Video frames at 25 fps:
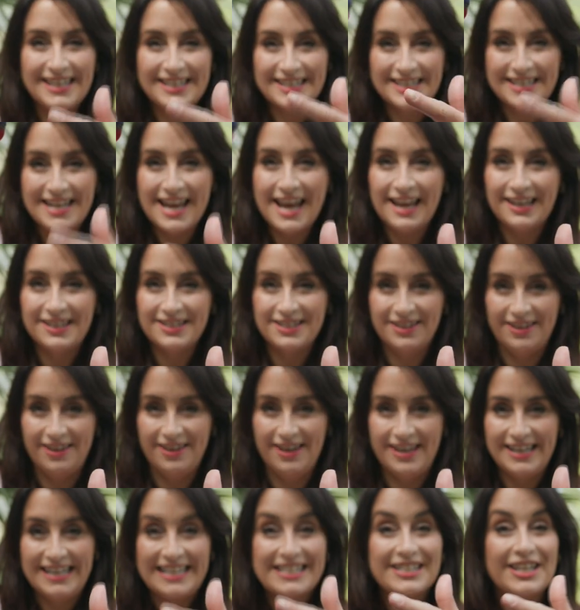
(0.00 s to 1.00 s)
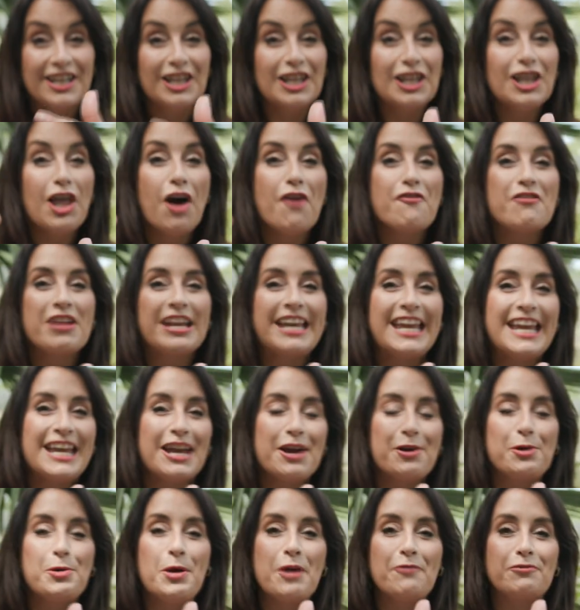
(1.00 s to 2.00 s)
is nectar, and it's the
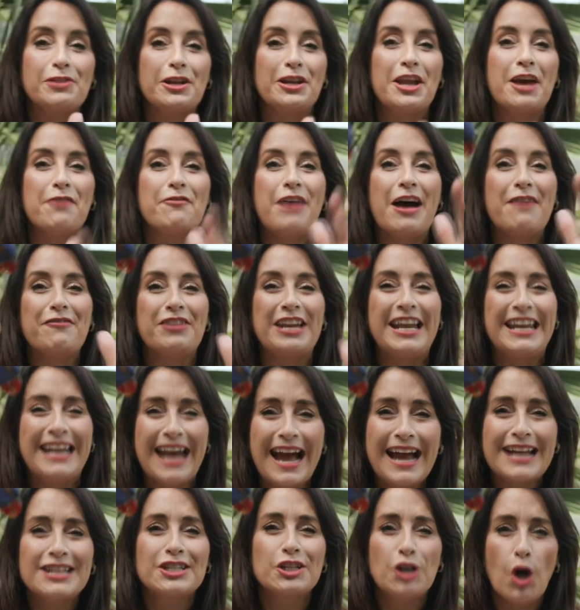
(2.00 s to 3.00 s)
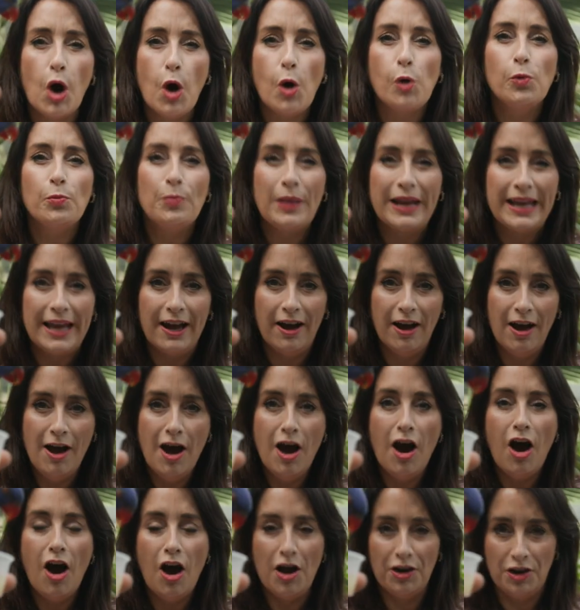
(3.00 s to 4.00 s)
lorikeet equivalent of having a nice cold beer
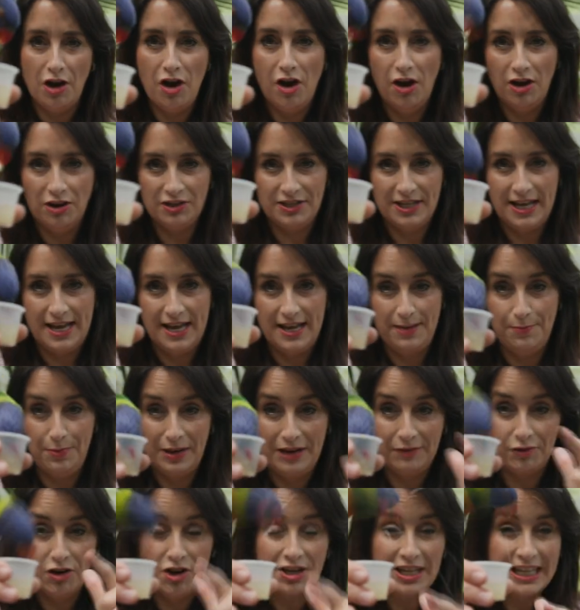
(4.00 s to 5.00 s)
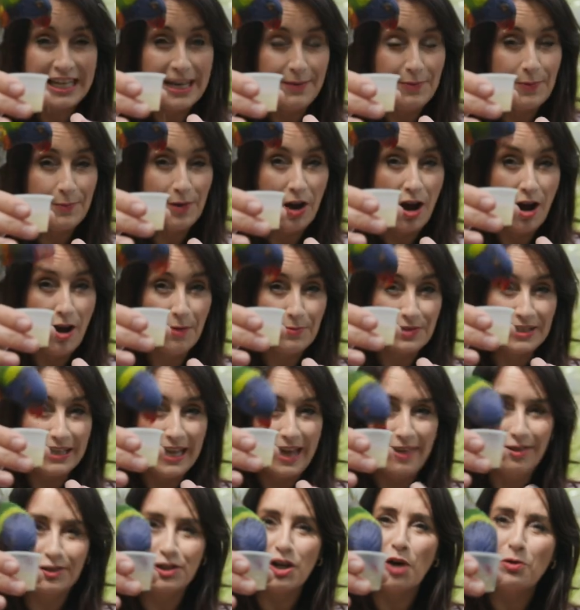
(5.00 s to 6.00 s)
on a hot day. But I've got to keep him at arm's
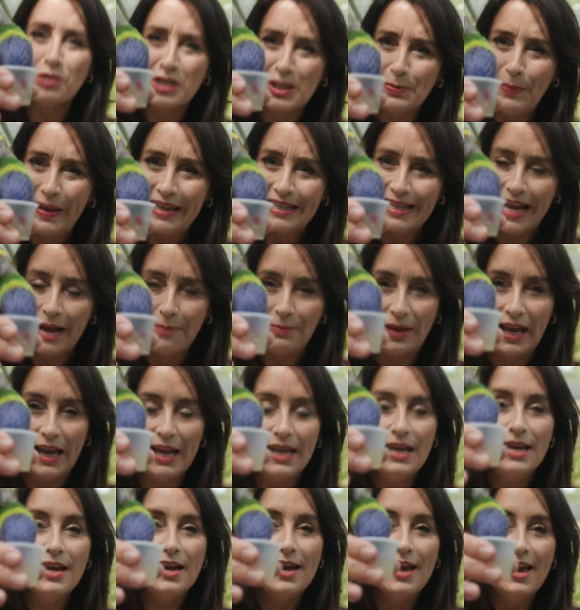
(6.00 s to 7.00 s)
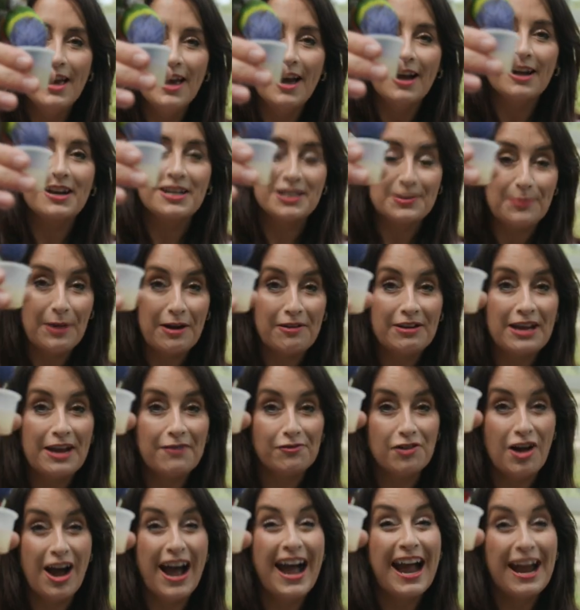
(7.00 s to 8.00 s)
length. Don't spit at me, because apparently
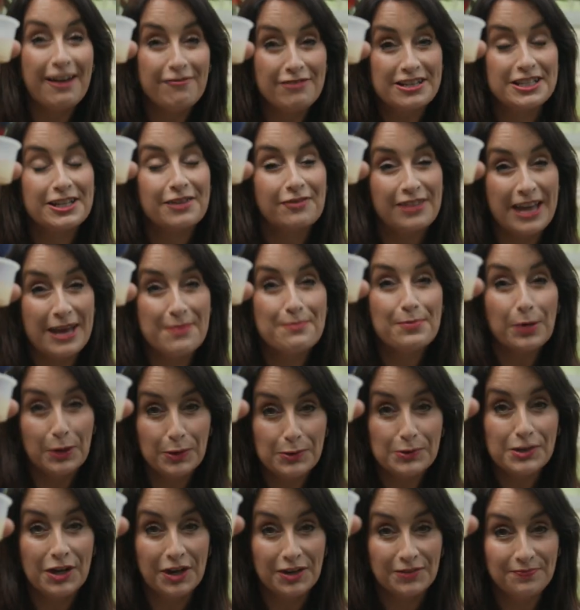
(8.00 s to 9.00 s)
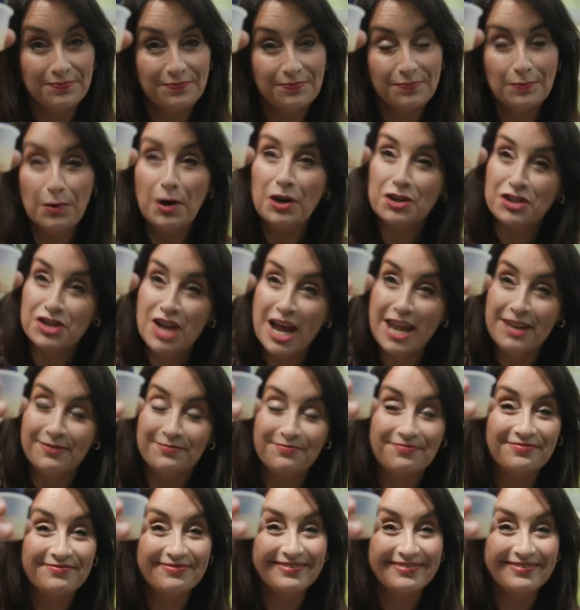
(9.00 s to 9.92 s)
I've got high risk of getting pooed on. What a gent.